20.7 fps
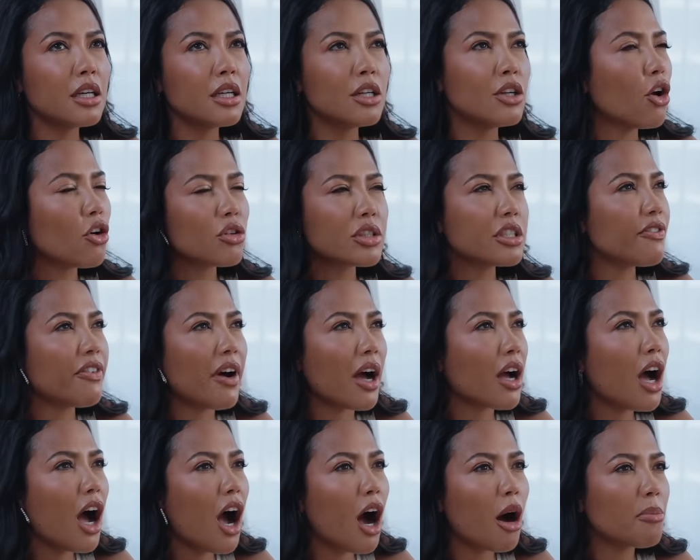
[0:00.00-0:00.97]
not to
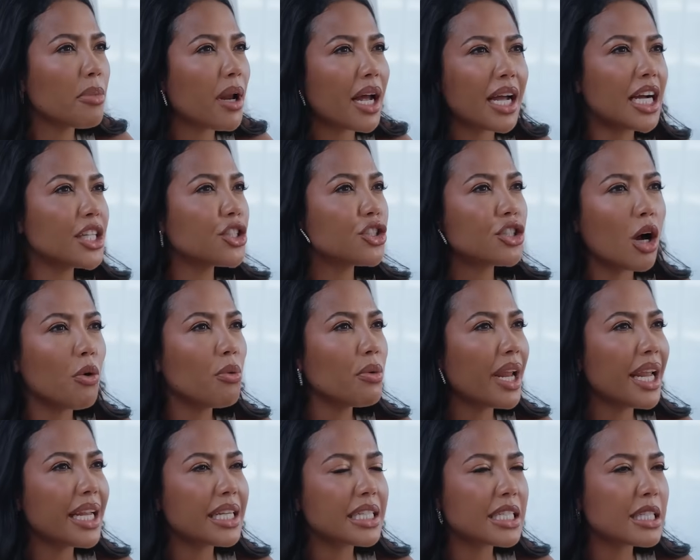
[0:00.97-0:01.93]
fuck up. Like I don't
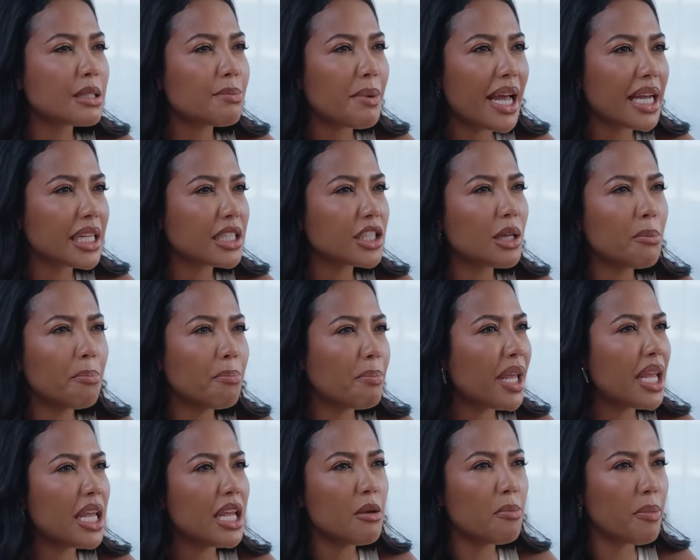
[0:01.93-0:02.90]
expect to
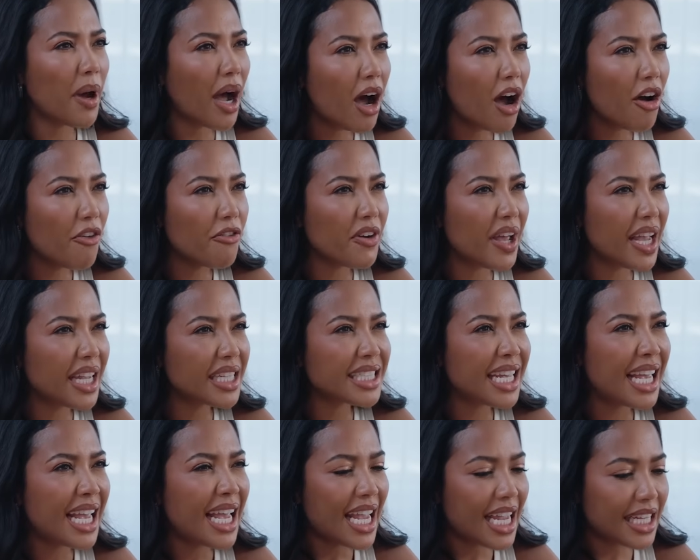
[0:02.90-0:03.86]
be perfect.
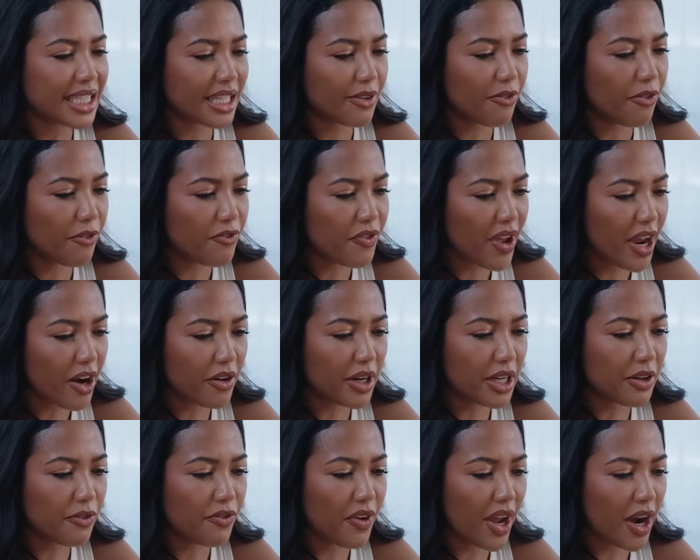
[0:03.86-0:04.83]
It's a
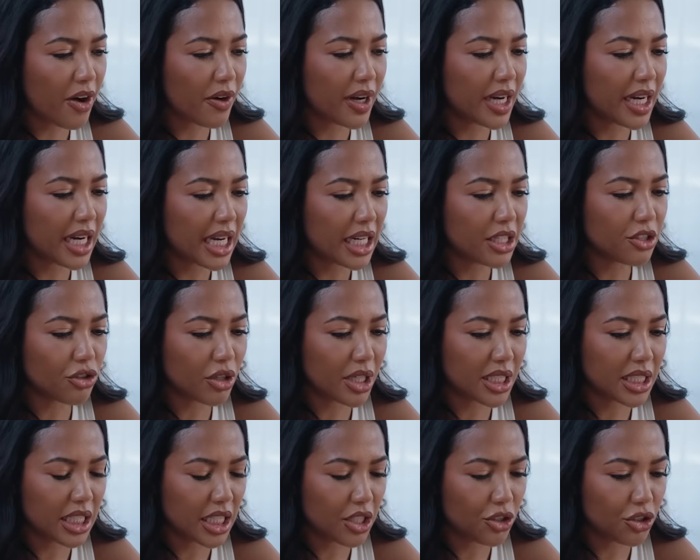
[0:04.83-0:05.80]
very, very
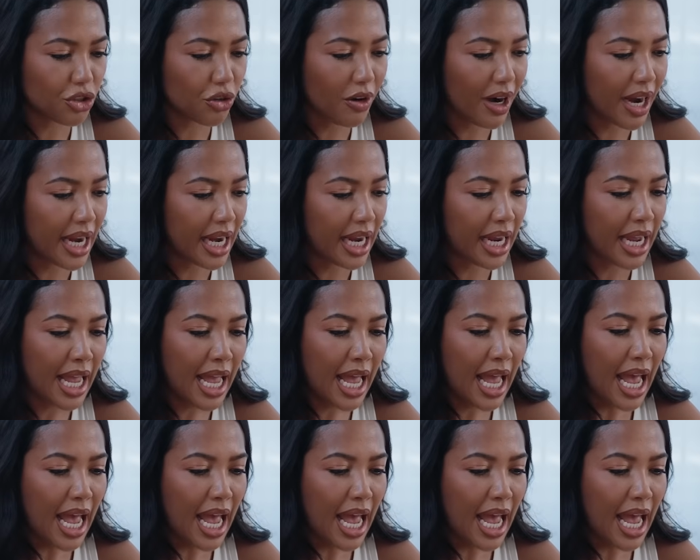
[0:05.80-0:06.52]
interesting trait.